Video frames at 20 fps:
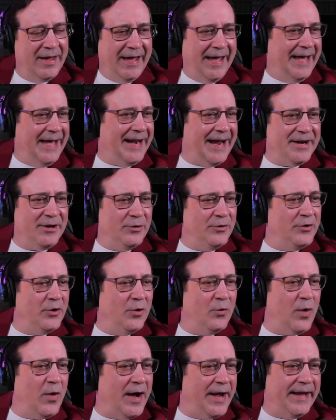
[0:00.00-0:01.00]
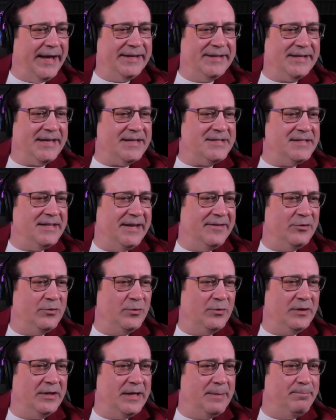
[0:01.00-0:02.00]
And I don't know why it doesn't even
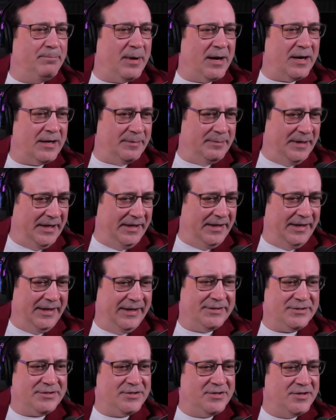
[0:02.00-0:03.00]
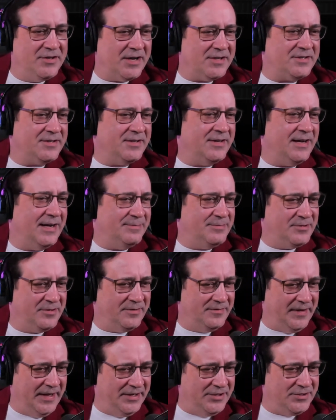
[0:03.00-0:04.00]
really bug me. It's just an
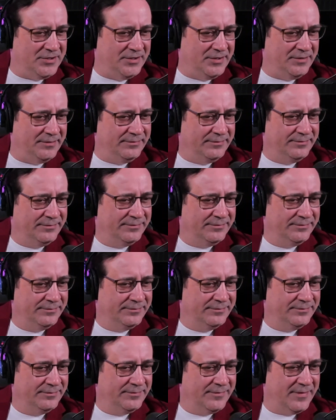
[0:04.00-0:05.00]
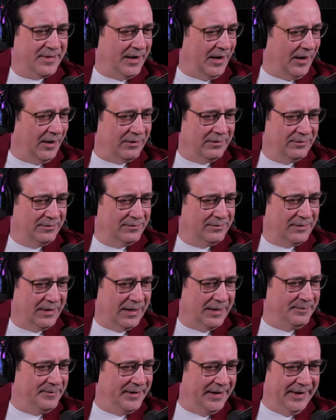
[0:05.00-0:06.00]
observation. There. Mm.
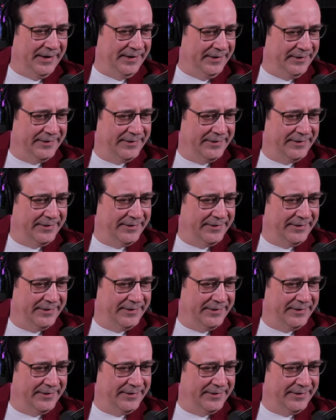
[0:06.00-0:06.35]
I'm mm-hmm. done.